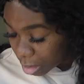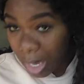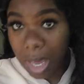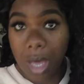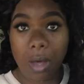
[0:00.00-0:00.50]

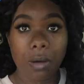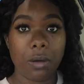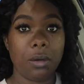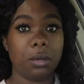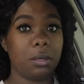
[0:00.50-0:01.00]
Y'all,
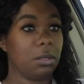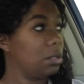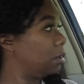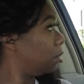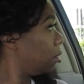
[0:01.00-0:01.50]

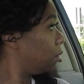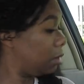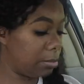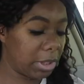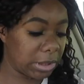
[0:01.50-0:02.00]

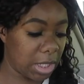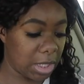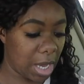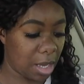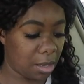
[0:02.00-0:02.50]
let me tell
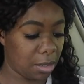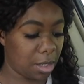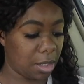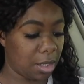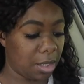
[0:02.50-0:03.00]
y'all,
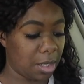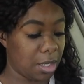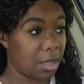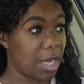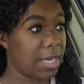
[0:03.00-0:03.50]

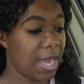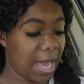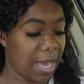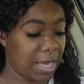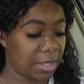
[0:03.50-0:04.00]
that
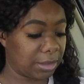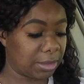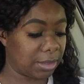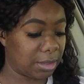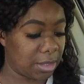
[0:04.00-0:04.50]
gas,
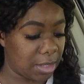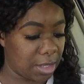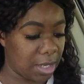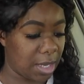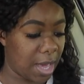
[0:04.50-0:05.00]

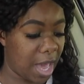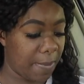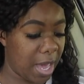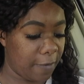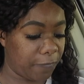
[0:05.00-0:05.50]
I
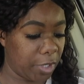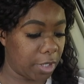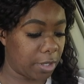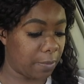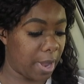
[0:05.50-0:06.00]
about
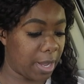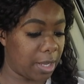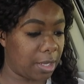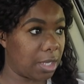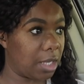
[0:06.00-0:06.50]
figured it right.